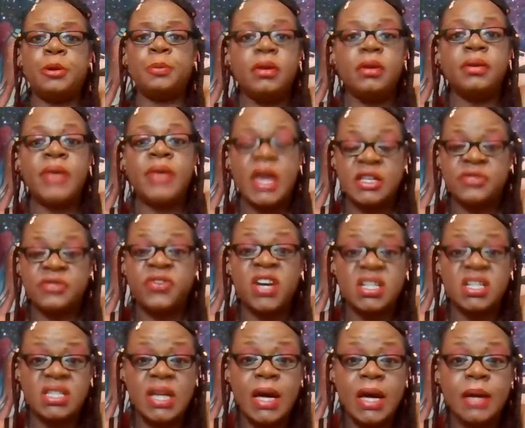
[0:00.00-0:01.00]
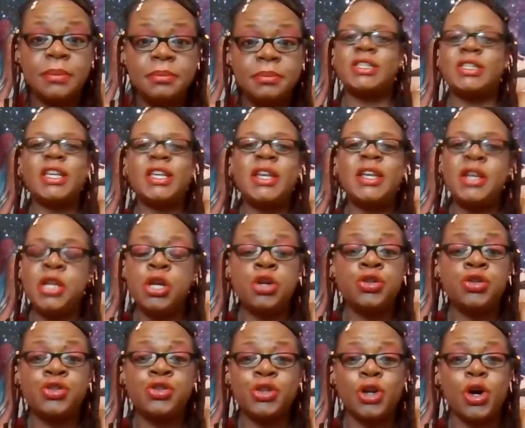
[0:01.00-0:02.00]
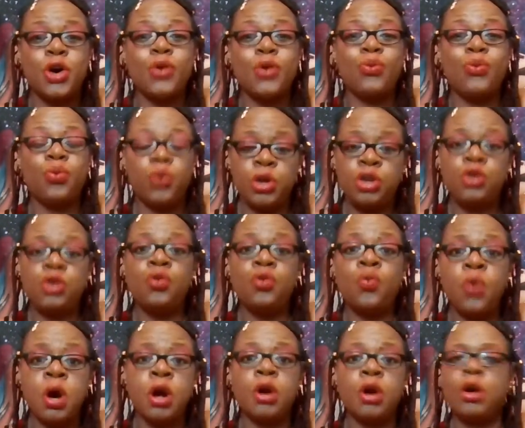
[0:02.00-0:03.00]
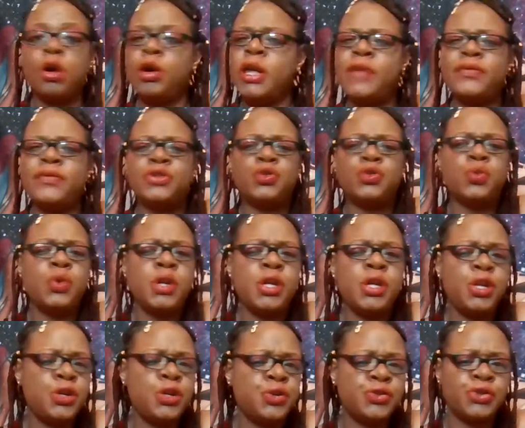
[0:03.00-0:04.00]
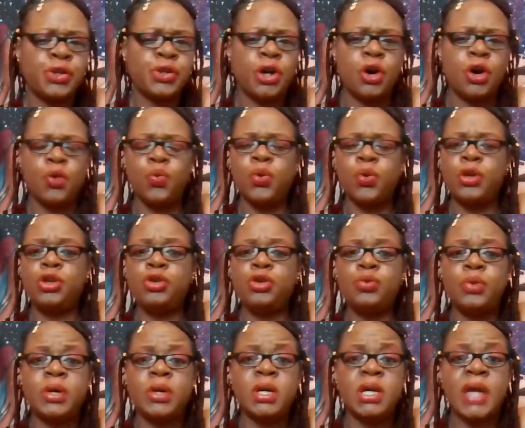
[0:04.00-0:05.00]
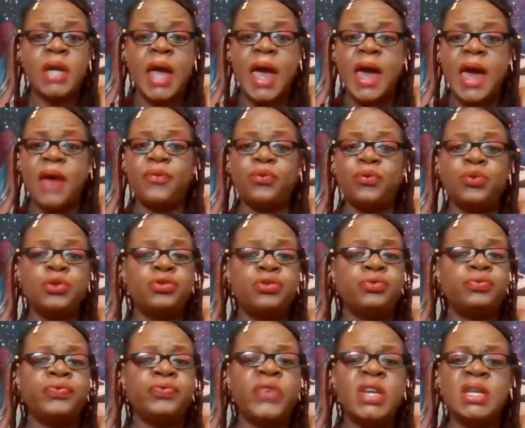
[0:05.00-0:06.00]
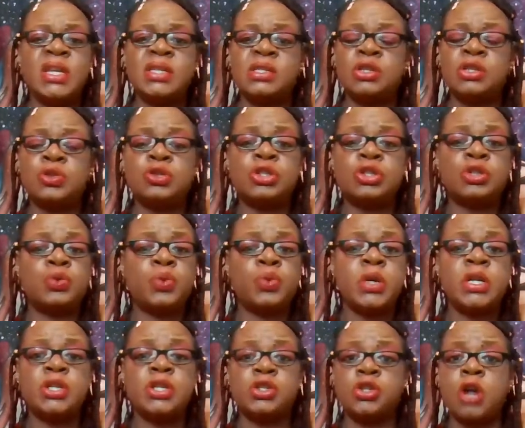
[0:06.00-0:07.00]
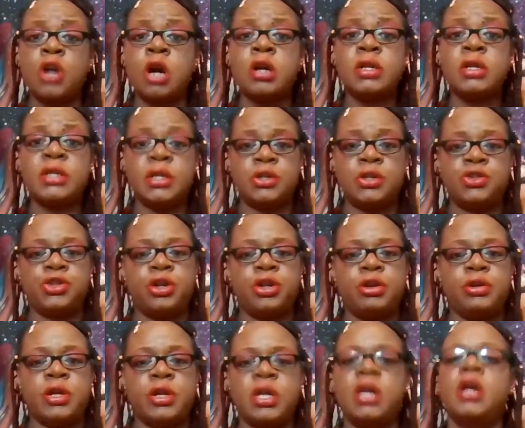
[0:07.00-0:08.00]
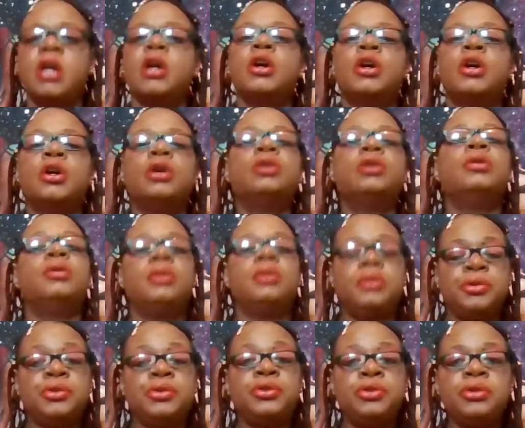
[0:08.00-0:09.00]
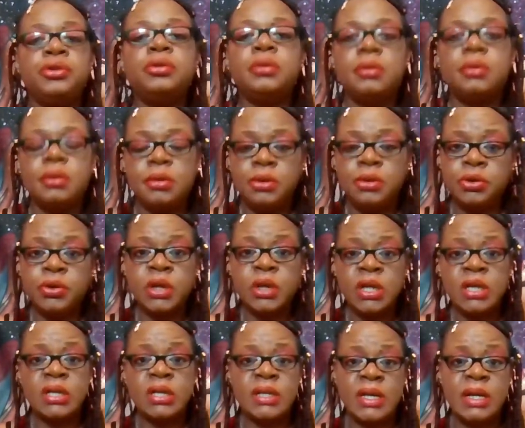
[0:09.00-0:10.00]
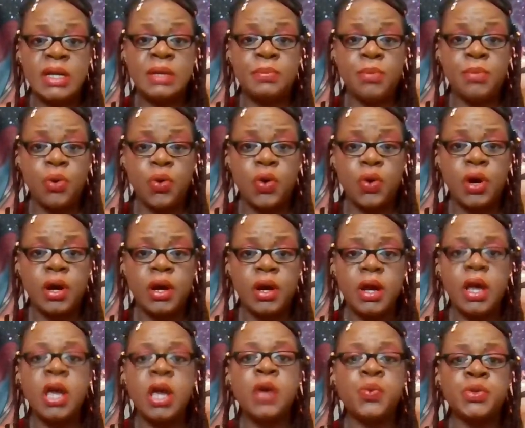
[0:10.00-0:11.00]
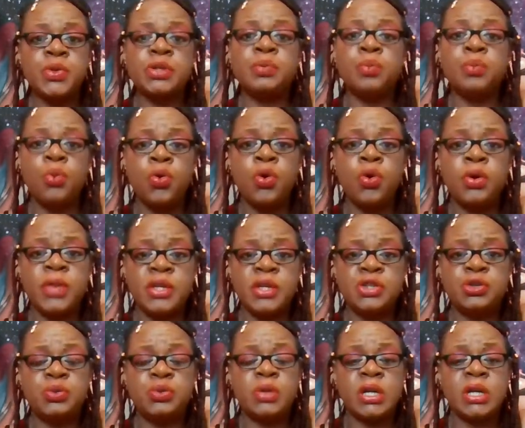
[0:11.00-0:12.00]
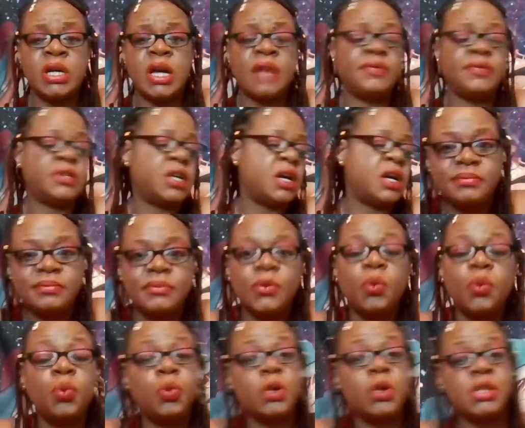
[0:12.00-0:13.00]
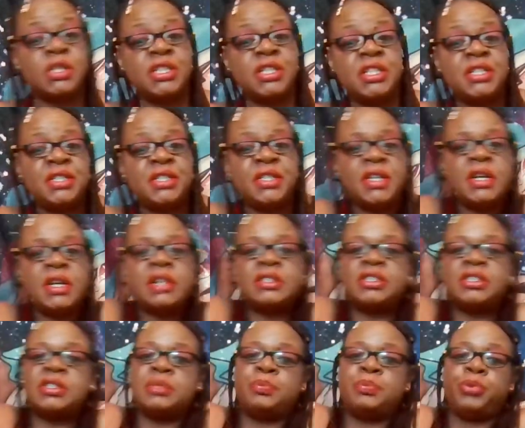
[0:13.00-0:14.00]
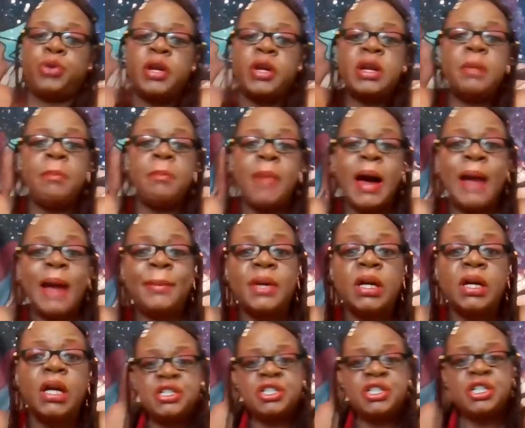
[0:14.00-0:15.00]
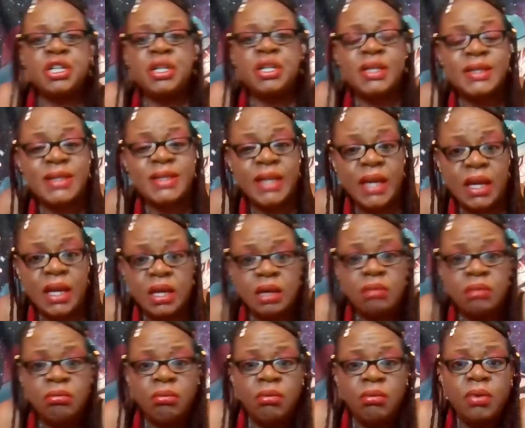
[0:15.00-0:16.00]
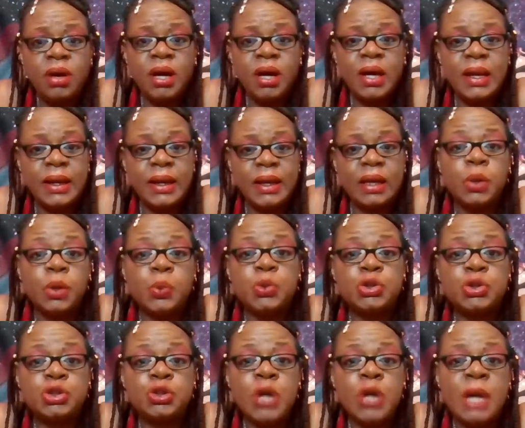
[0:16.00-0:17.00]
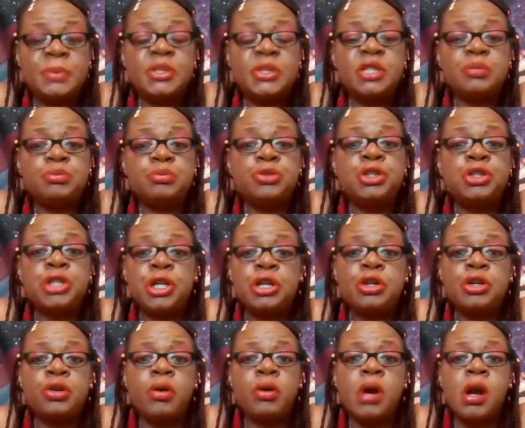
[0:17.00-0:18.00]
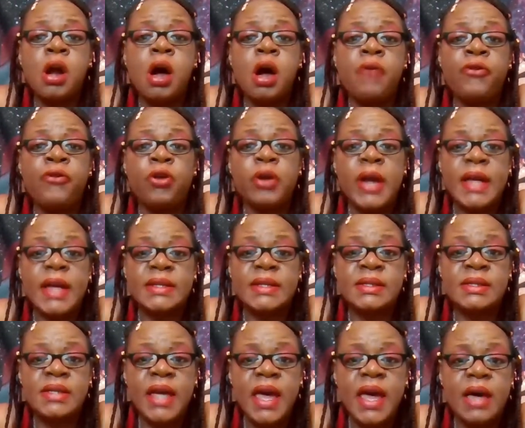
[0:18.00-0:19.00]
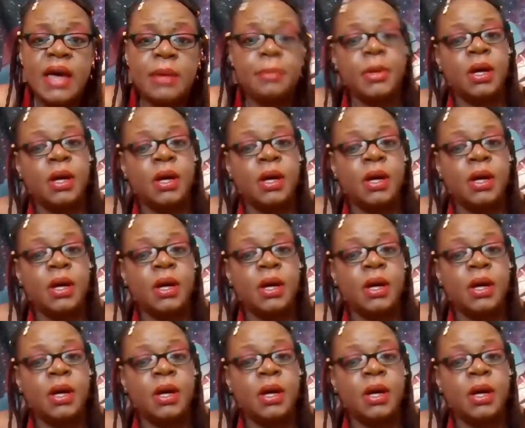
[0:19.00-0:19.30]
that's fucked up. 10 years ago when you were, or even 20 years ago when you could have, when Venus and Serena started their journey, you could have did more. It was more that you could have done. What she should have, Sabrina mama should have did, honey, was drop them children off on that step.